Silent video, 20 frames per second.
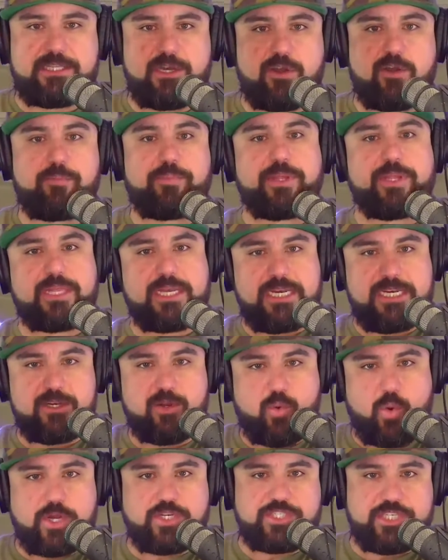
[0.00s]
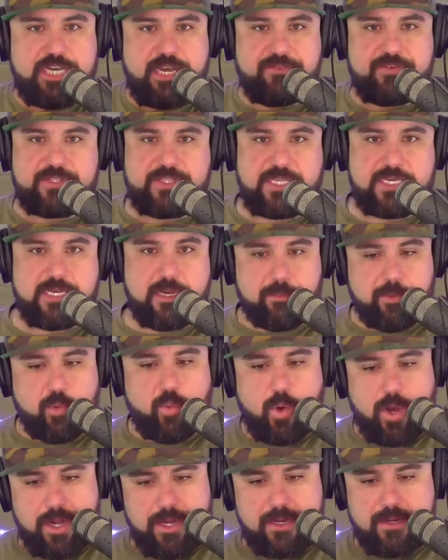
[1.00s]
their ability to question everything. Number
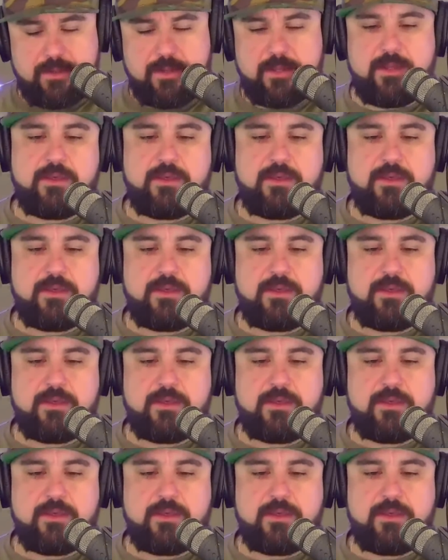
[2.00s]
1.